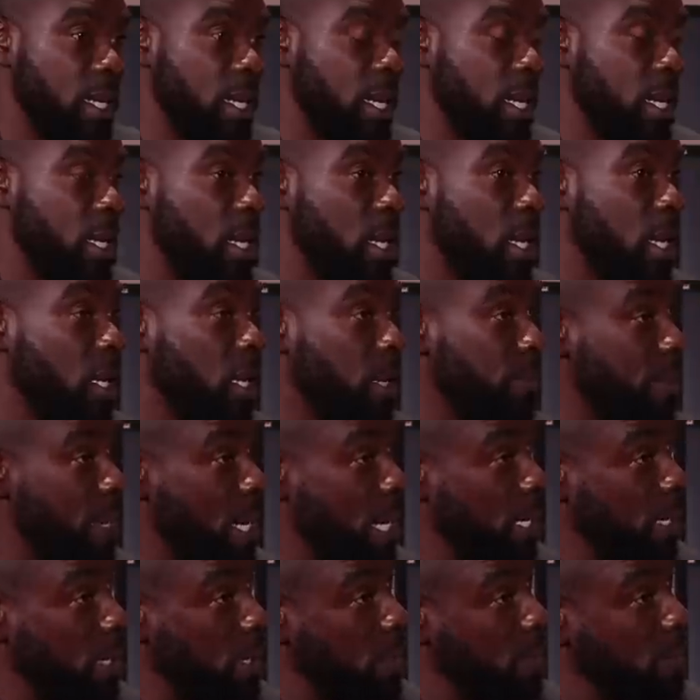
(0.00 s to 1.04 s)
in another
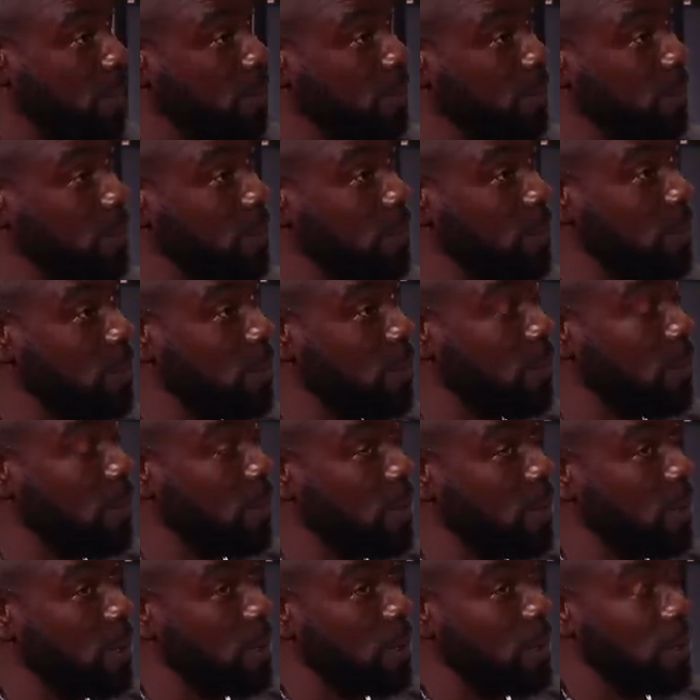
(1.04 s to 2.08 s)
band.
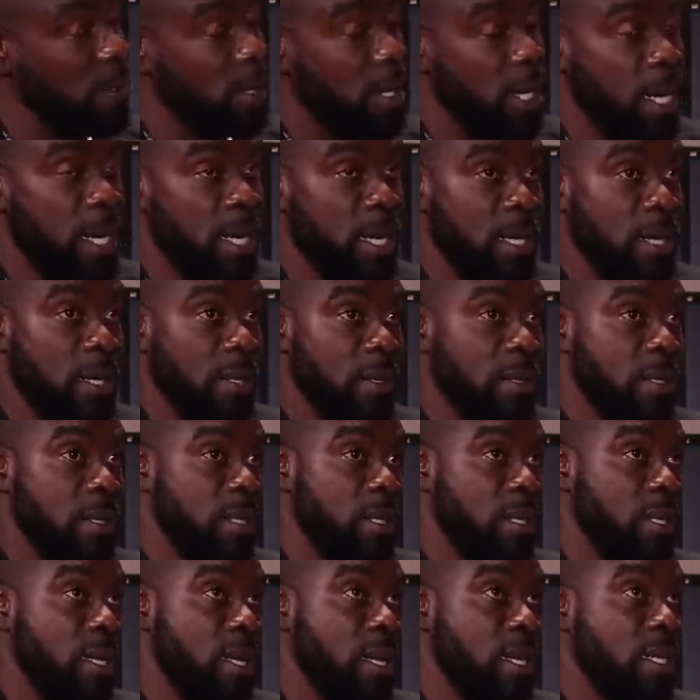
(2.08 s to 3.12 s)
Oh. Right?
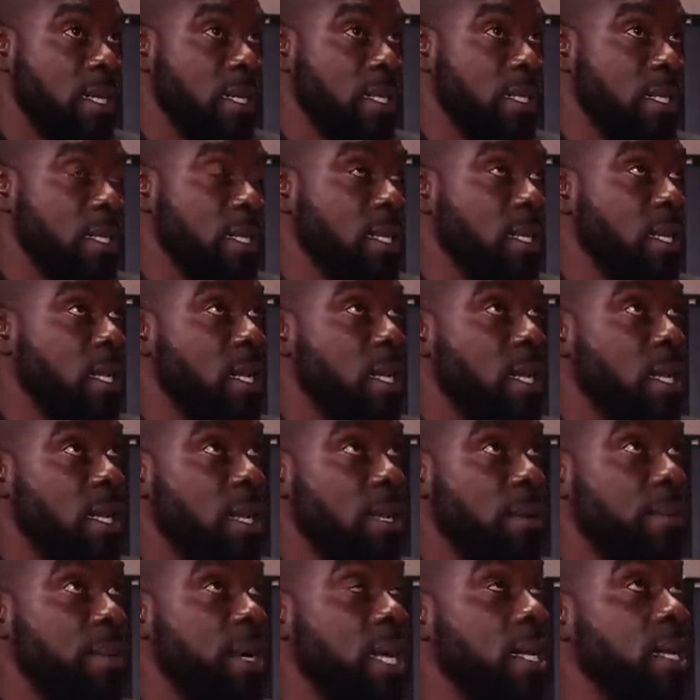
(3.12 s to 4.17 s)
Started singing
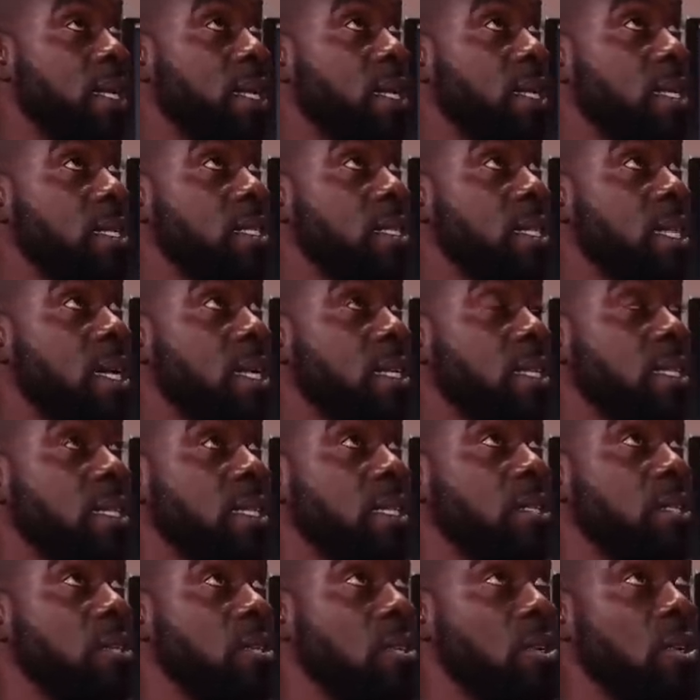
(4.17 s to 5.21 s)
another band and I
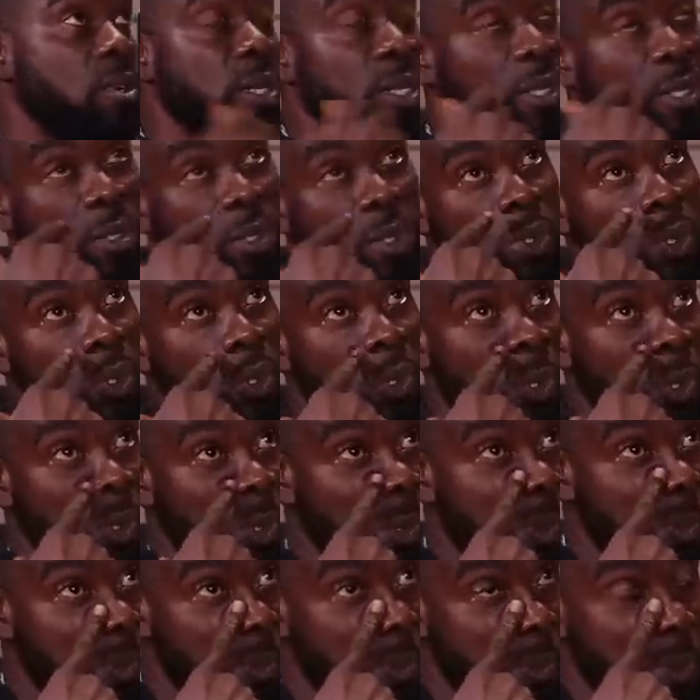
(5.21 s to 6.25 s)
started going
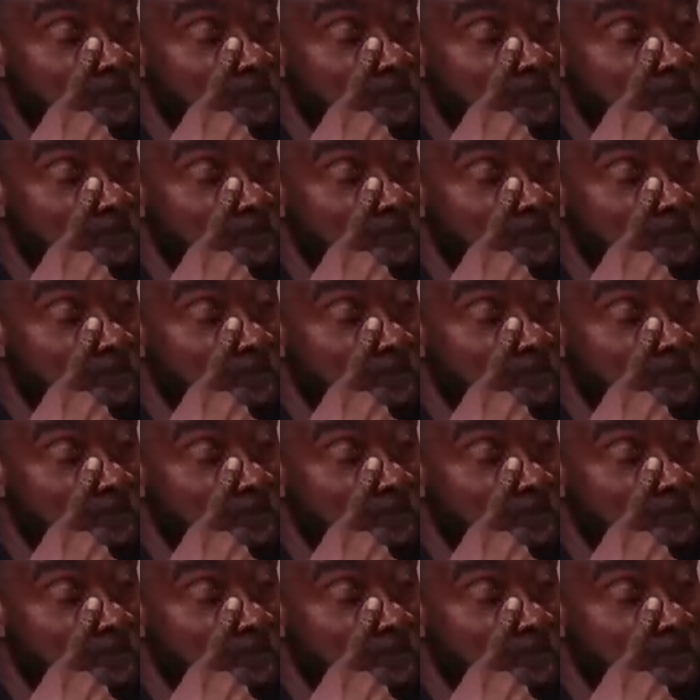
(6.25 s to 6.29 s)
to